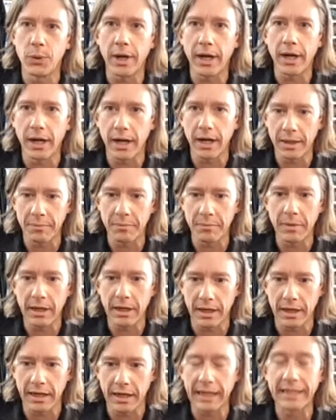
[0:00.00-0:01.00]

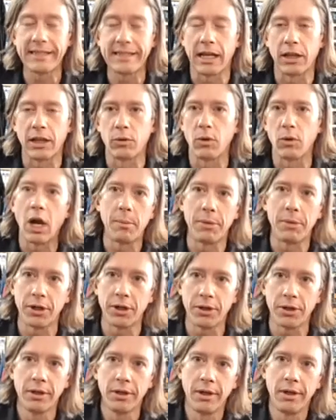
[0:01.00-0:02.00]

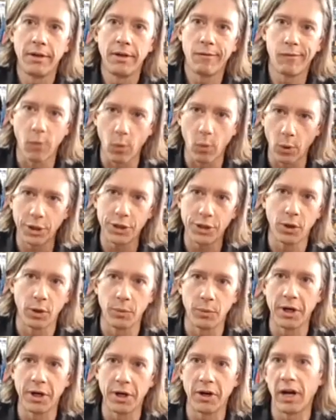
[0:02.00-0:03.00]
accelerometer for your
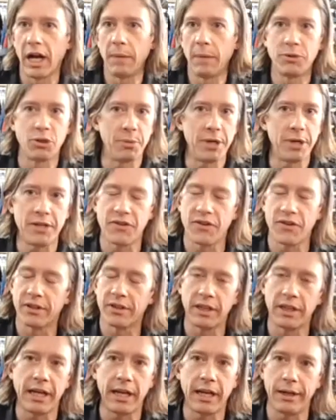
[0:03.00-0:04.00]
rear hub. So
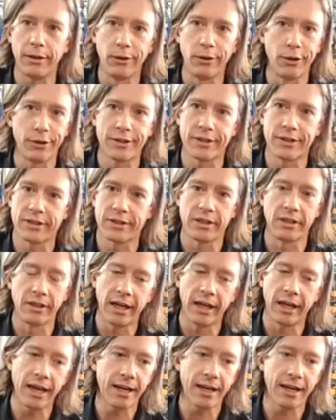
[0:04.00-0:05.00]
basically it looks
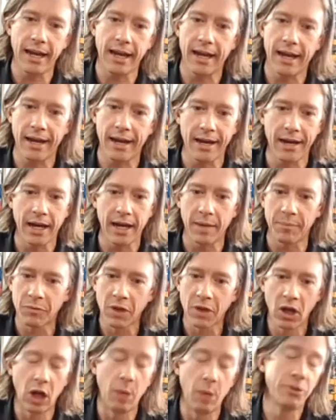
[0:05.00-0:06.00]
like
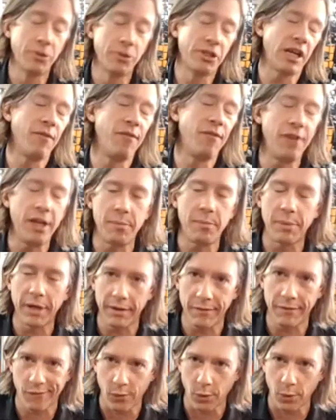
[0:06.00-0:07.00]
almost like a Fitbit
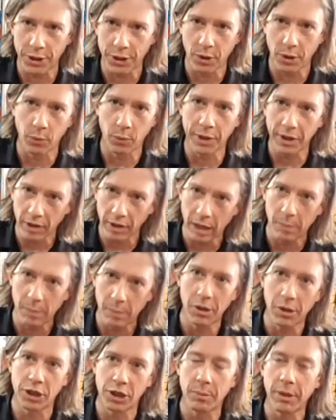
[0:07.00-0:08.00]
for your rear hub on
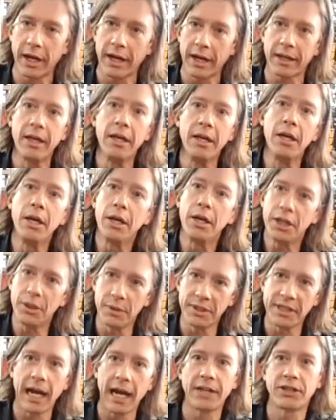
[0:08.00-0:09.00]
your bike. You
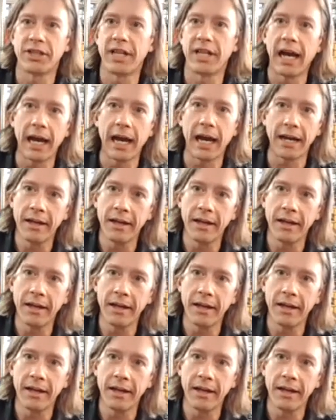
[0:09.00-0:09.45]
attach that,